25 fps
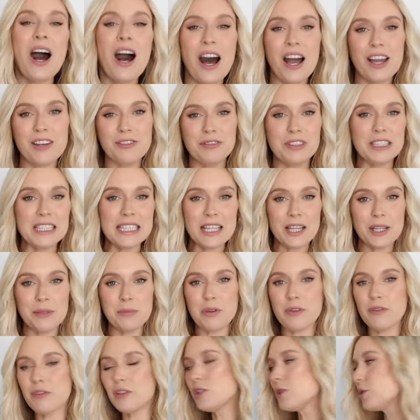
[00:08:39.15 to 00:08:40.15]
I really hope
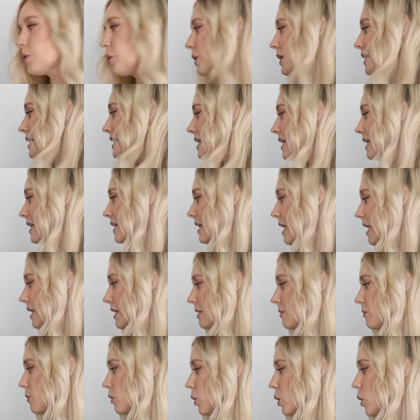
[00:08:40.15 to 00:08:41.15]
you've enjoyed
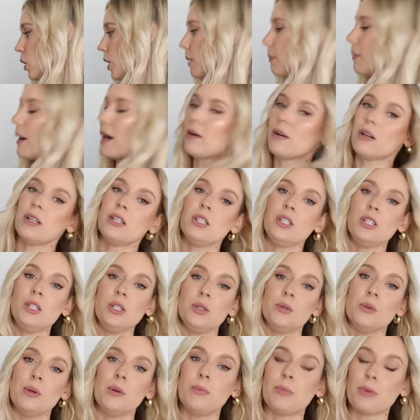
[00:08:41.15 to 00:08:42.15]
learning more about a
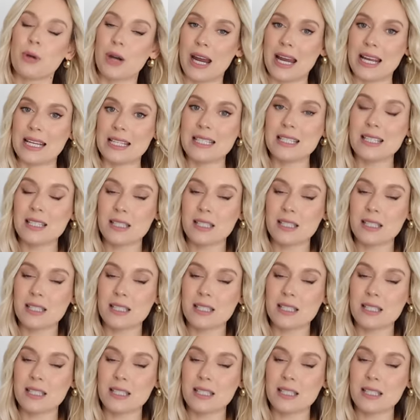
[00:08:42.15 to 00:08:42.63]
new brand.